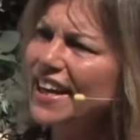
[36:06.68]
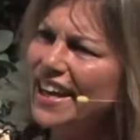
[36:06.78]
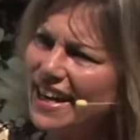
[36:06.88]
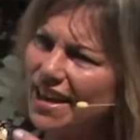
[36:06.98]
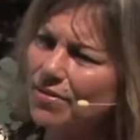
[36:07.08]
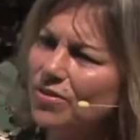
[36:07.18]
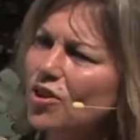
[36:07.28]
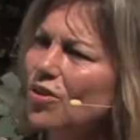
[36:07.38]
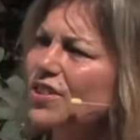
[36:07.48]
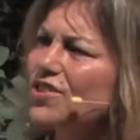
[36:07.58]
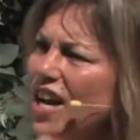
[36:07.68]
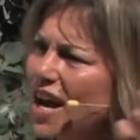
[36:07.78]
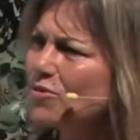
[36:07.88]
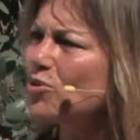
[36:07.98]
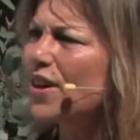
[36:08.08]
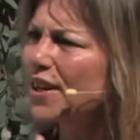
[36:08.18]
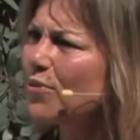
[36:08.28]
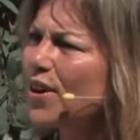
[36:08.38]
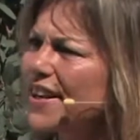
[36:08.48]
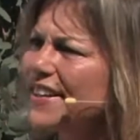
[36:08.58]
And I would go to Psalm
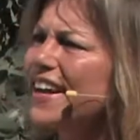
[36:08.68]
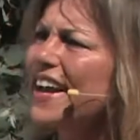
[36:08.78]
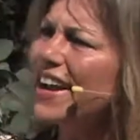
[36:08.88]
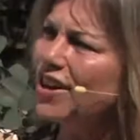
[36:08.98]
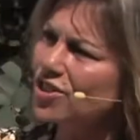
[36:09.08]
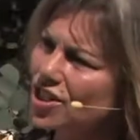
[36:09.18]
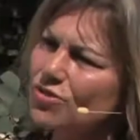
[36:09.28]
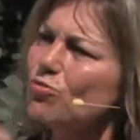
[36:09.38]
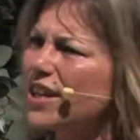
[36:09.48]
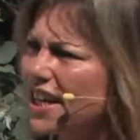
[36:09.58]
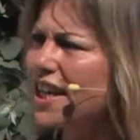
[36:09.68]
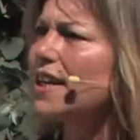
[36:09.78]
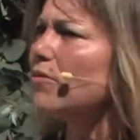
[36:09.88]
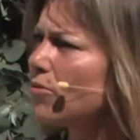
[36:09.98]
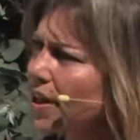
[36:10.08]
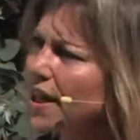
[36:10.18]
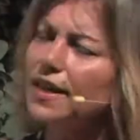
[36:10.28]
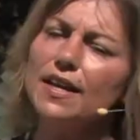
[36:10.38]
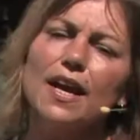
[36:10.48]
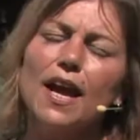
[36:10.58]
21, or just read and
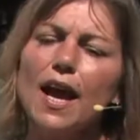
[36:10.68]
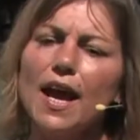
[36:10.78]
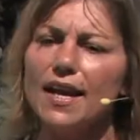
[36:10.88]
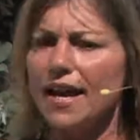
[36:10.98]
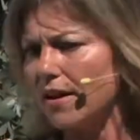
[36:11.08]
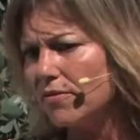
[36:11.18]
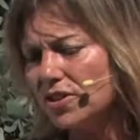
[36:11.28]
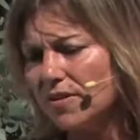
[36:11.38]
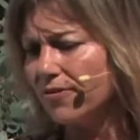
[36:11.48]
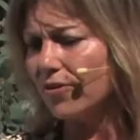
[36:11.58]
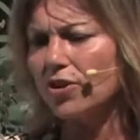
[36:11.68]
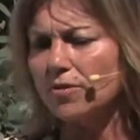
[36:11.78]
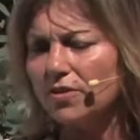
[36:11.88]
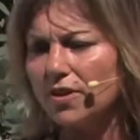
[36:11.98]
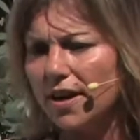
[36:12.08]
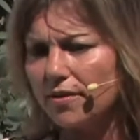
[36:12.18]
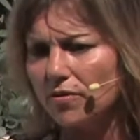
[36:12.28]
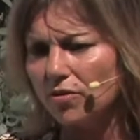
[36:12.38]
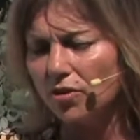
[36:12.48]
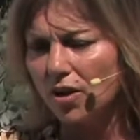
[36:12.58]
read. And I was confirmed
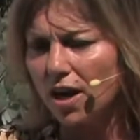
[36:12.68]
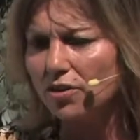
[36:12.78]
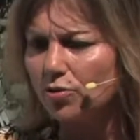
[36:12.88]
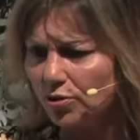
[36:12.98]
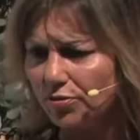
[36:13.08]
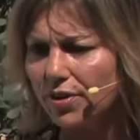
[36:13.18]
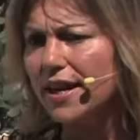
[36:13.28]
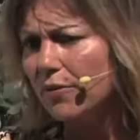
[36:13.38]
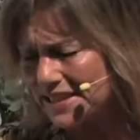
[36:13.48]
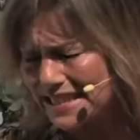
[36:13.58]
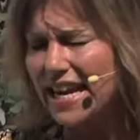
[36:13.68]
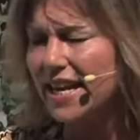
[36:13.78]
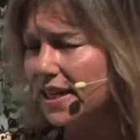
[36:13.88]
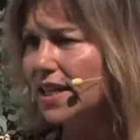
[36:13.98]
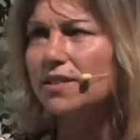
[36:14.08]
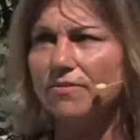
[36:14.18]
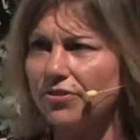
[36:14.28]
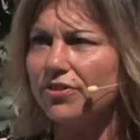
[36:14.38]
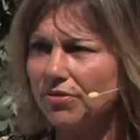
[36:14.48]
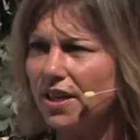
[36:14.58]
Lutheran. I went to catechism
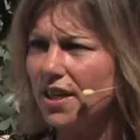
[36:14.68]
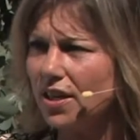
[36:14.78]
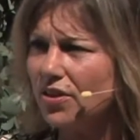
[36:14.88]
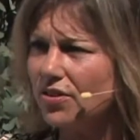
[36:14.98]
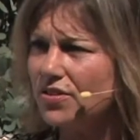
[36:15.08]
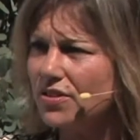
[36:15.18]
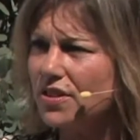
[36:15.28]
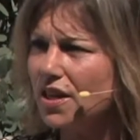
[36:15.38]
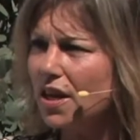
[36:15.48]
for 3 years,